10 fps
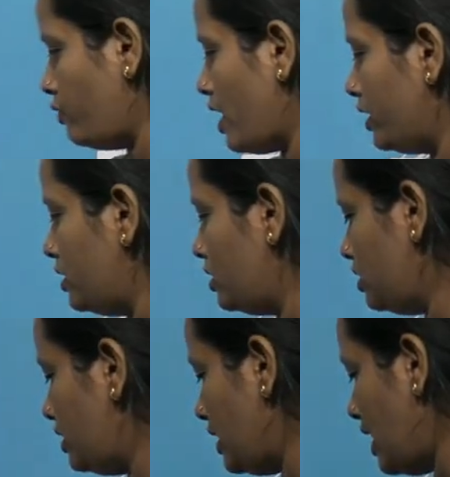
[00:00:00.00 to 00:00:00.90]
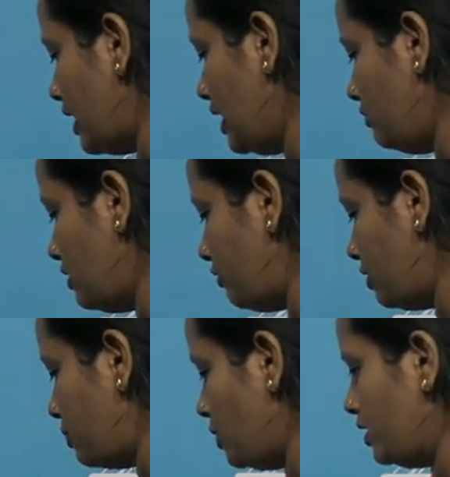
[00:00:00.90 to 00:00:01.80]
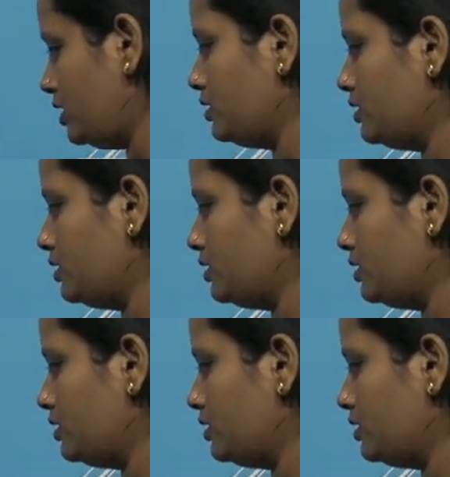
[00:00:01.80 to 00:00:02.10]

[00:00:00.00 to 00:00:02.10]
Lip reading: father, then again we have to put